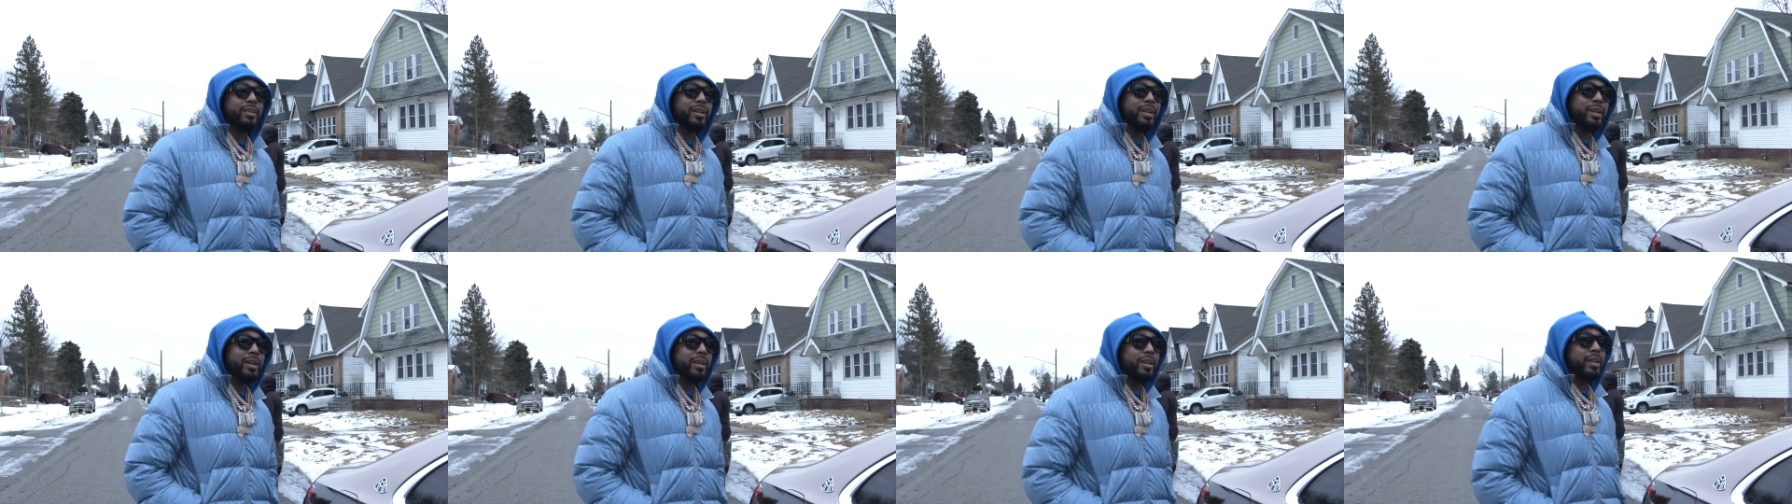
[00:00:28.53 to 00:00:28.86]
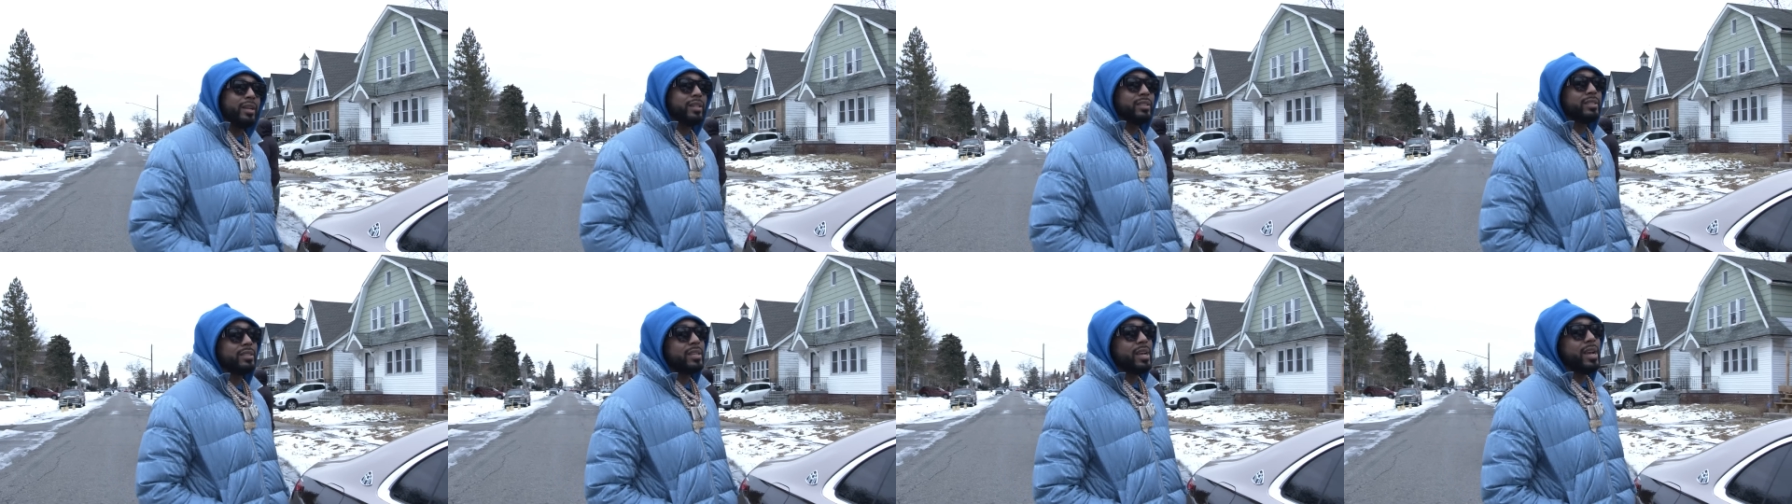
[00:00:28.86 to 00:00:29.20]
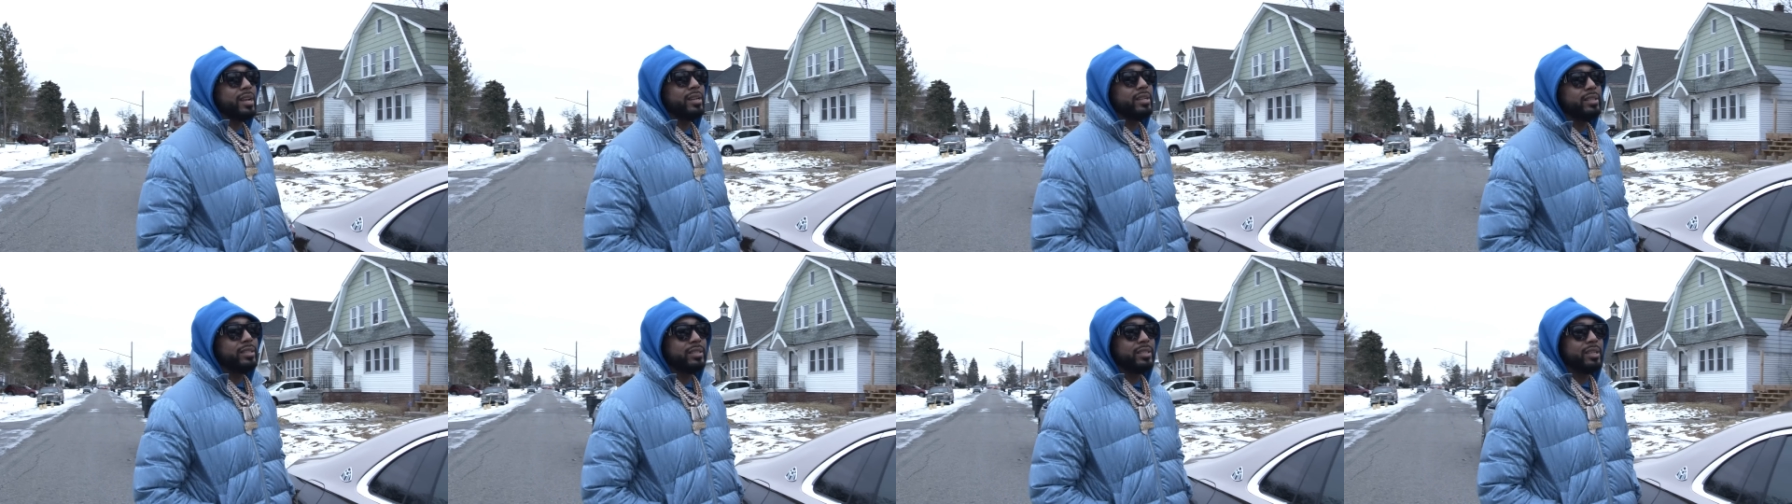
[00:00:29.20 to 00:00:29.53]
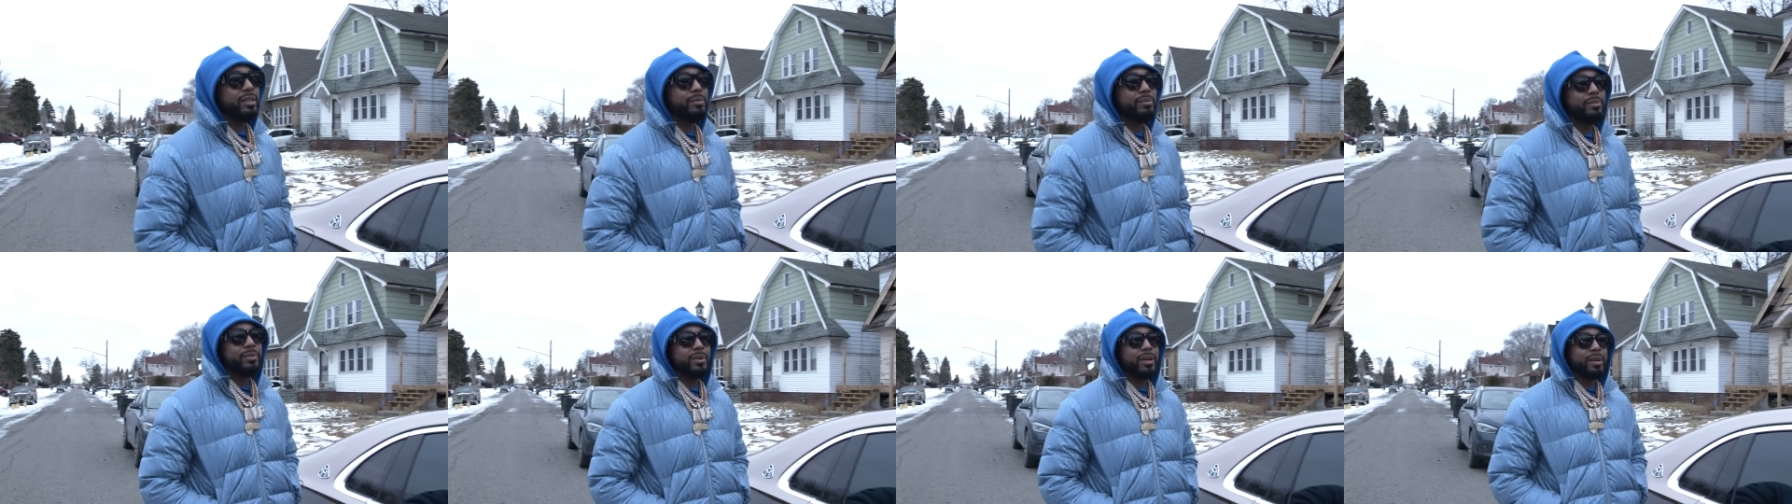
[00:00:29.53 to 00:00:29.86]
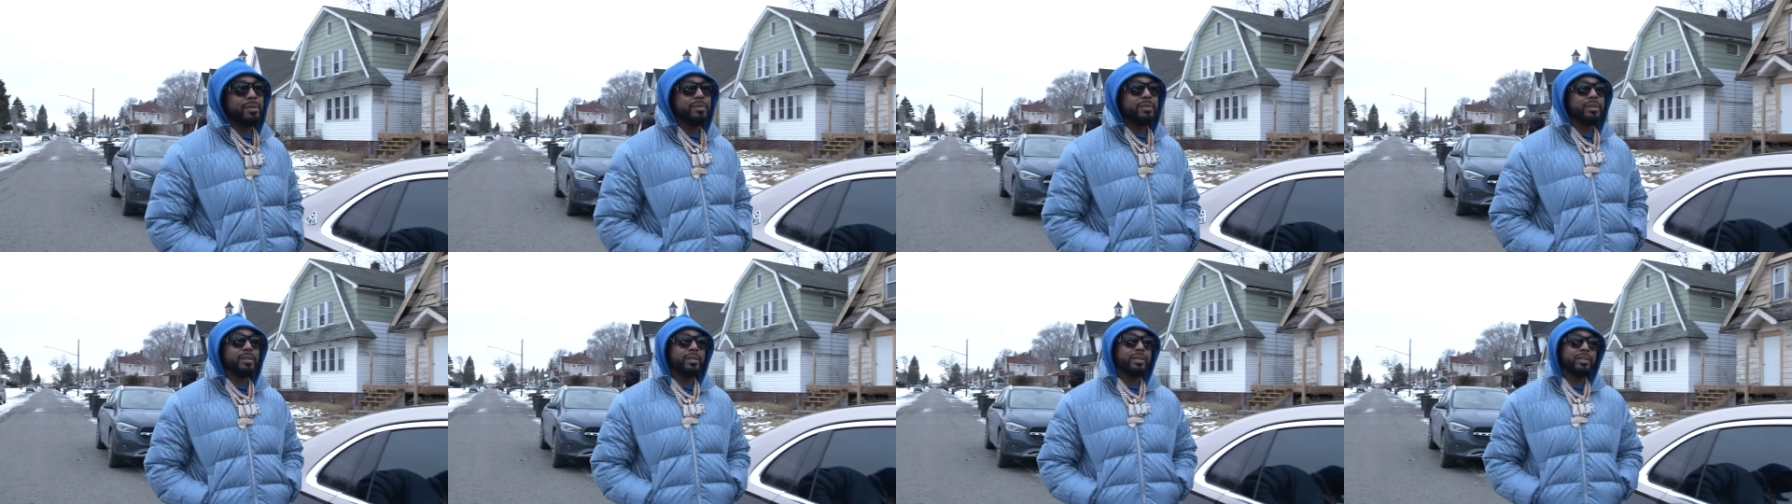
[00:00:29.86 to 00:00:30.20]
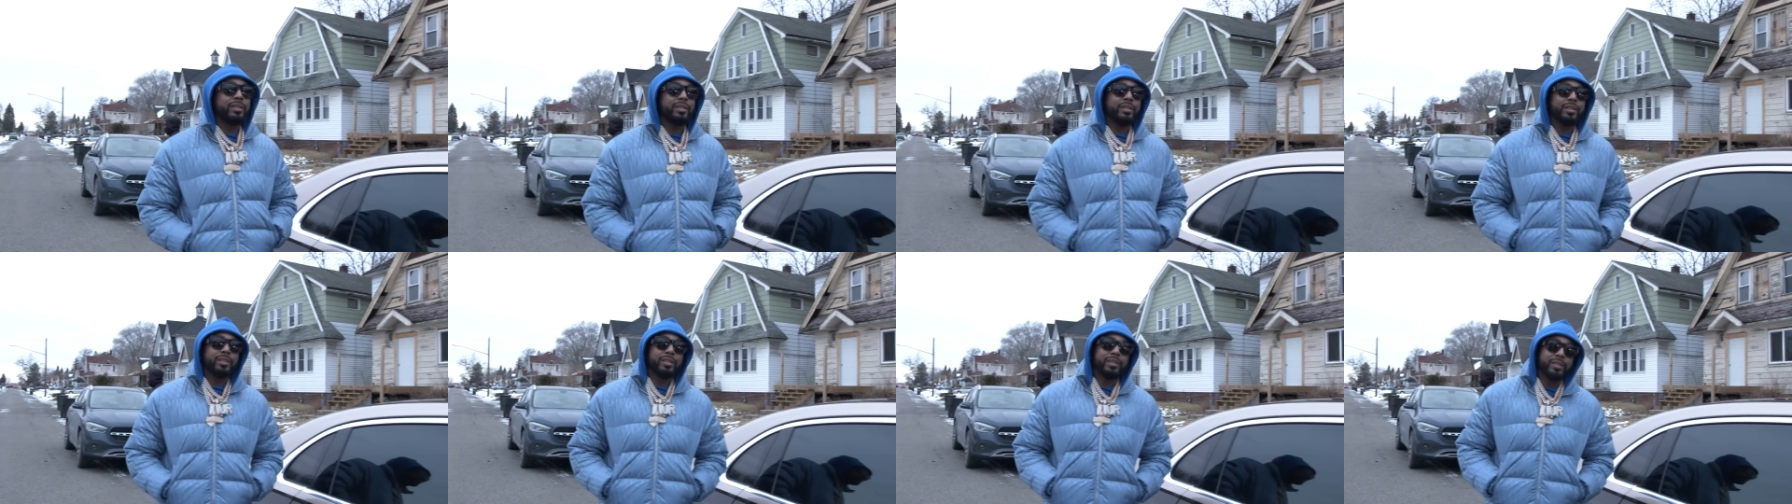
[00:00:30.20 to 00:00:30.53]
yeah, they're excited to see me when I'm in the
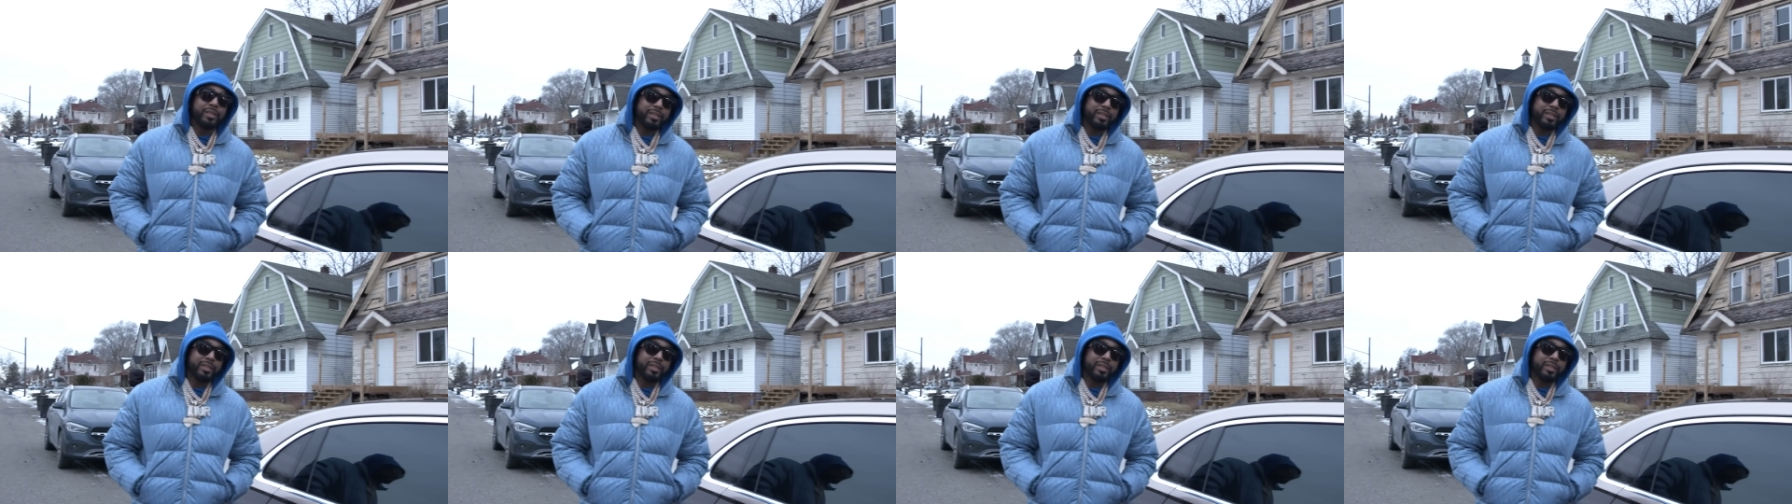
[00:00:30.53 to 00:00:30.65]
hood.